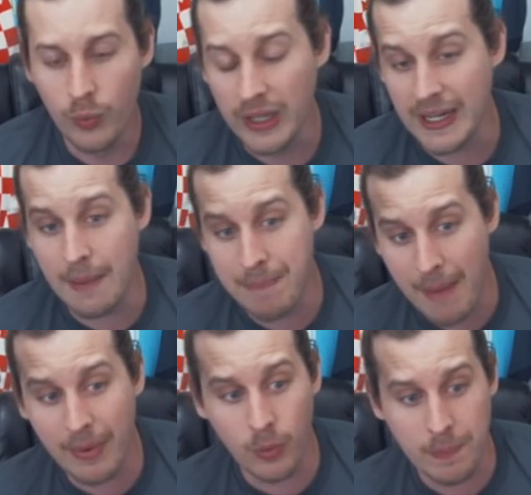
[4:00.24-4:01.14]
really,
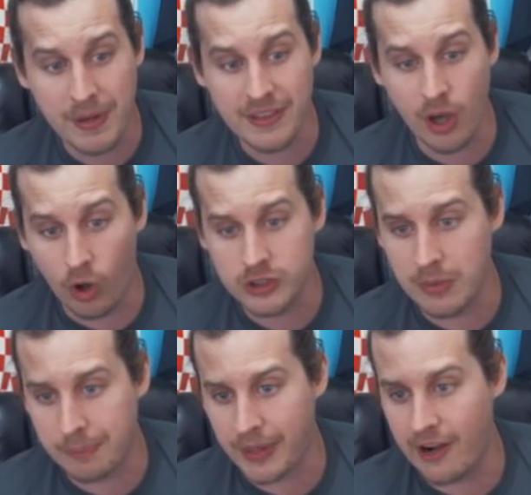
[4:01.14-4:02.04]
Mbemba would be the
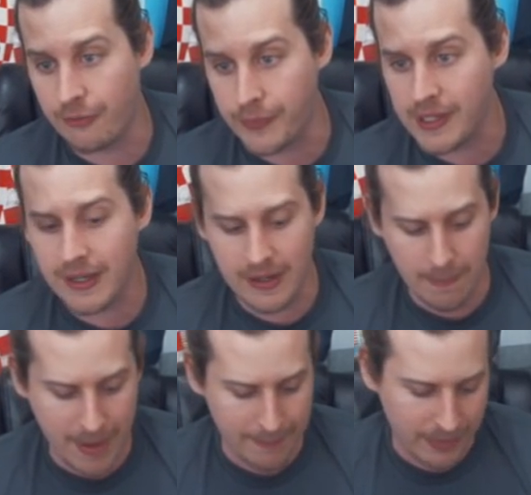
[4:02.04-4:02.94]
ultimate player. If we can get an
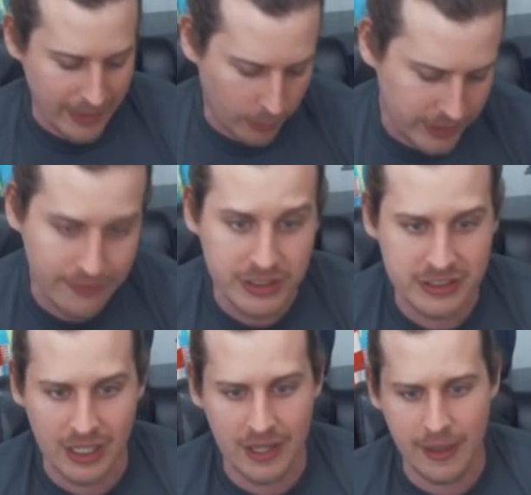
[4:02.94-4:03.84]
Mbemba, that would give
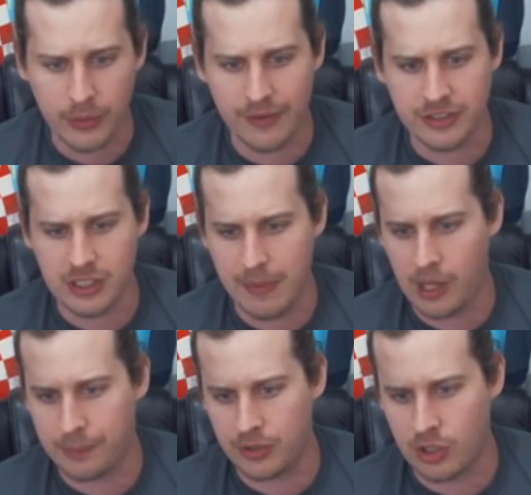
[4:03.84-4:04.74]
us uh, that would give us some
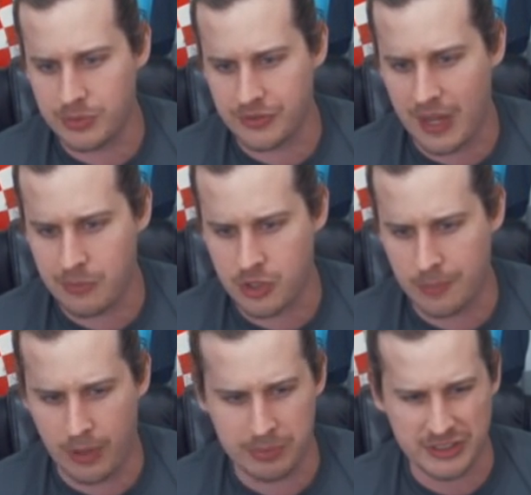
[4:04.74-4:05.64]
help in terms of
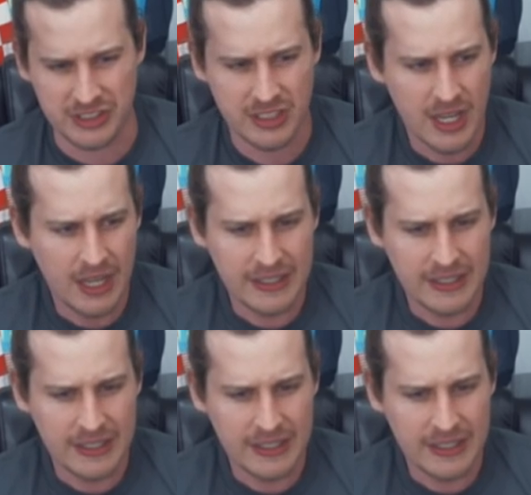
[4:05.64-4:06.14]
chemistry purposes.